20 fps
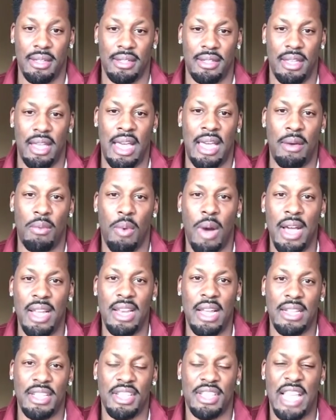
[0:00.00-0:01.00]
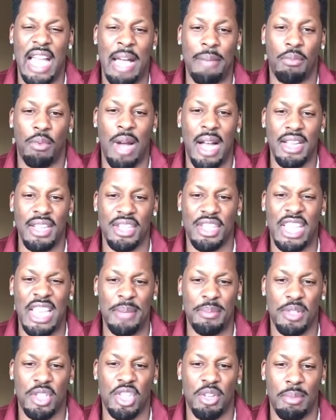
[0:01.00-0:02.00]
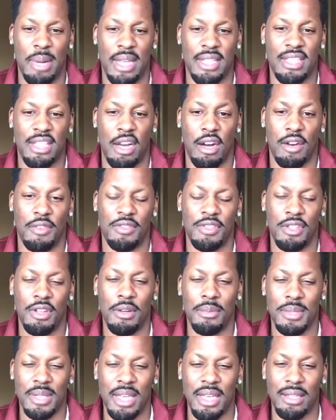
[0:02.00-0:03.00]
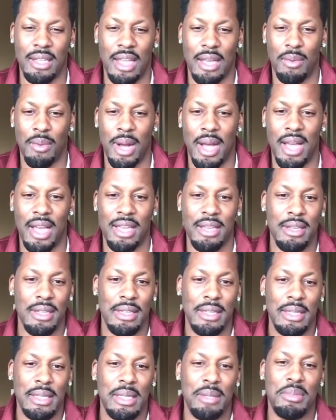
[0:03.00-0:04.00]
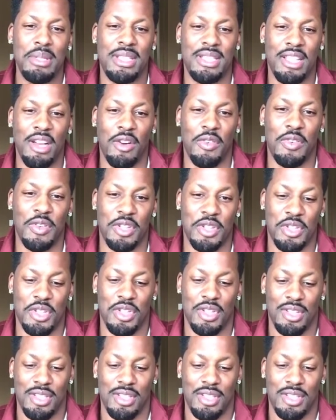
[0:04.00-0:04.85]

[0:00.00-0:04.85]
And why just keep it to myself? You know what I'm saying? Like, why be selfish?